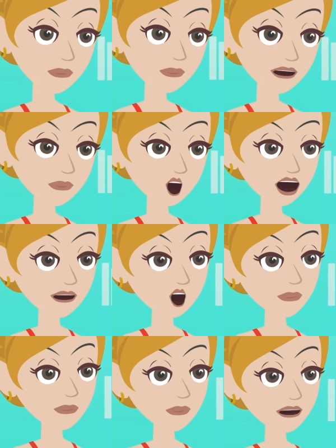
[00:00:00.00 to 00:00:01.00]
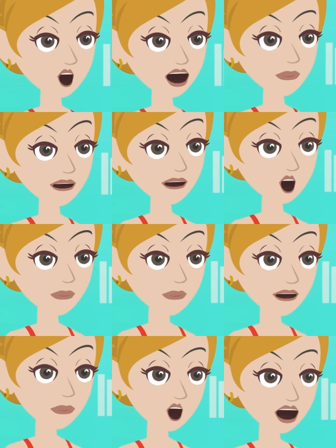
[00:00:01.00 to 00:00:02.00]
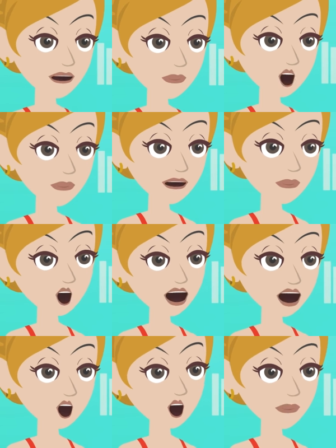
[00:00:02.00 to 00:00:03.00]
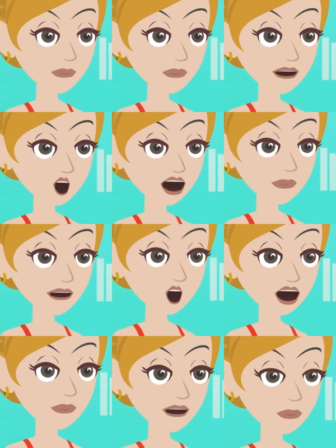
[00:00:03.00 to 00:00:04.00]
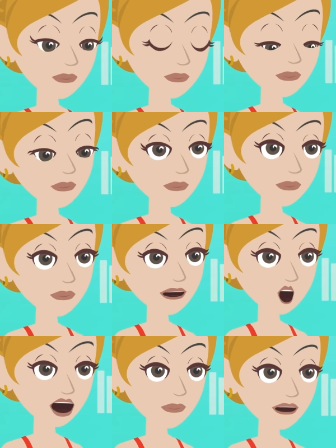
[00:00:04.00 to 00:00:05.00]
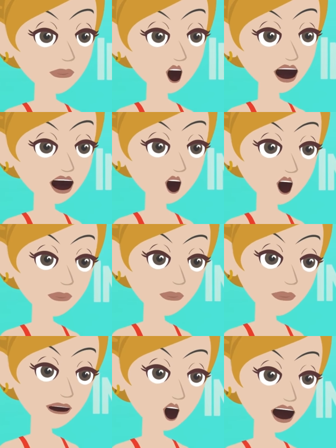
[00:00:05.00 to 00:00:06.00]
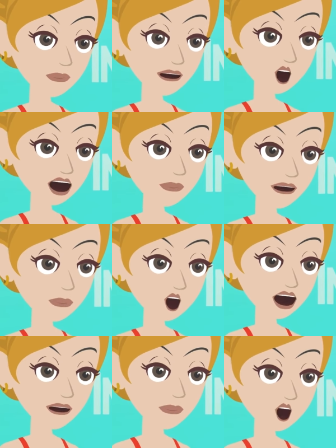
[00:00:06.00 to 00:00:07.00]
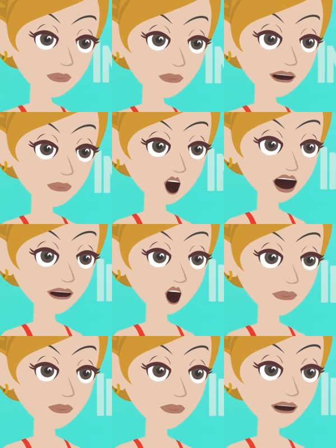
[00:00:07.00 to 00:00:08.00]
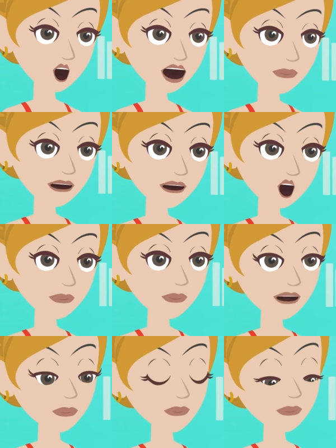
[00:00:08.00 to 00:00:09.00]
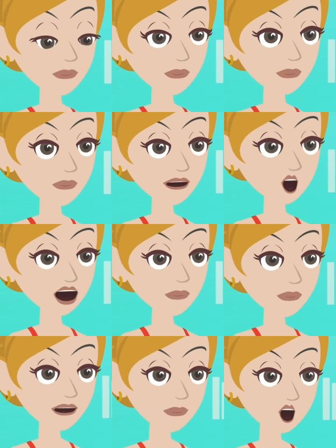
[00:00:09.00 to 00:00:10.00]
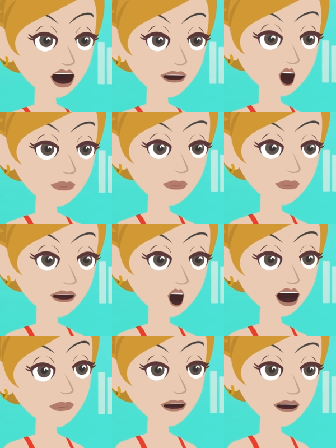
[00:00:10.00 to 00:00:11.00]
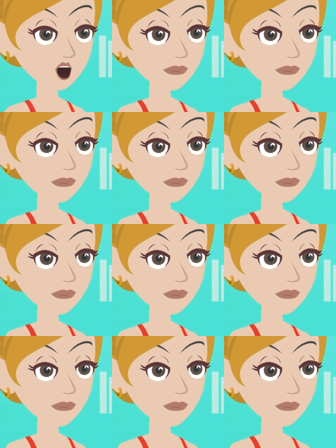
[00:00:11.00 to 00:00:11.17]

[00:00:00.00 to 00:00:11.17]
Well maybe it will come to that, but the thing is, if from that concern you move out, then from that receiving mode of concern. How it plays out will not be pleasing.